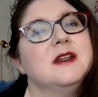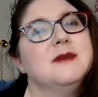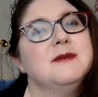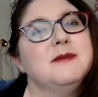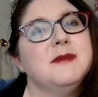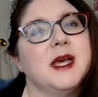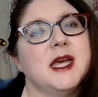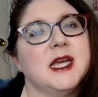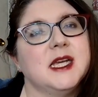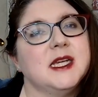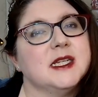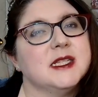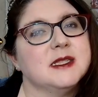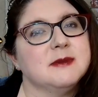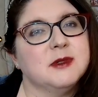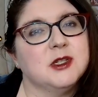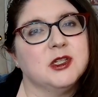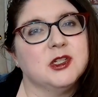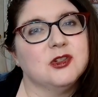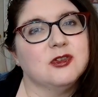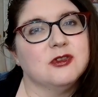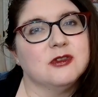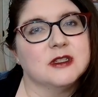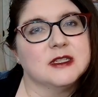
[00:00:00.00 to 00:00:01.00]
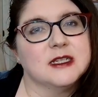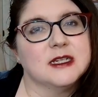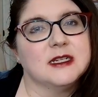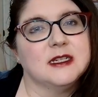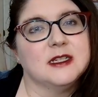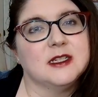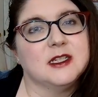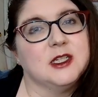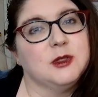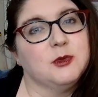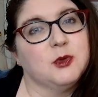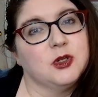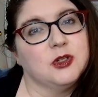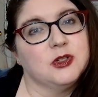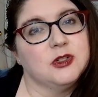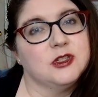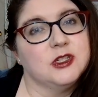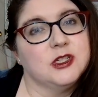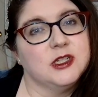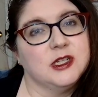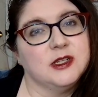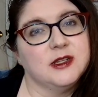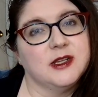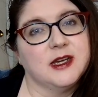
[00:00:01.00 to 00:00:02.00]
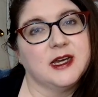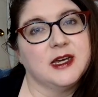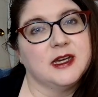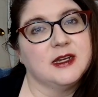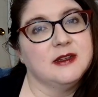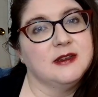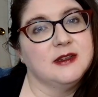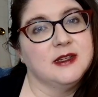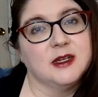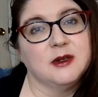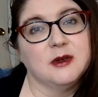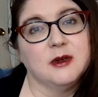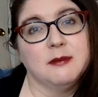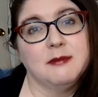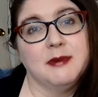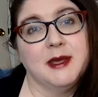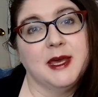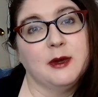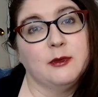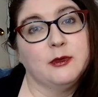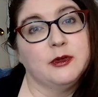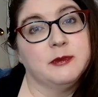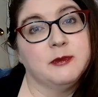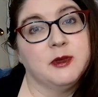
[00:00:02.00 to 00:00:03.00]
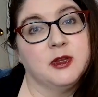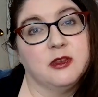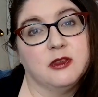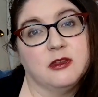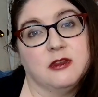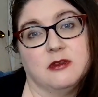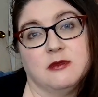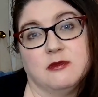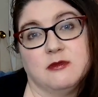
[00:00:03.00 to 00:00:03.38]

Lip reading: pay as much or as little as you want to do that, £1 a month.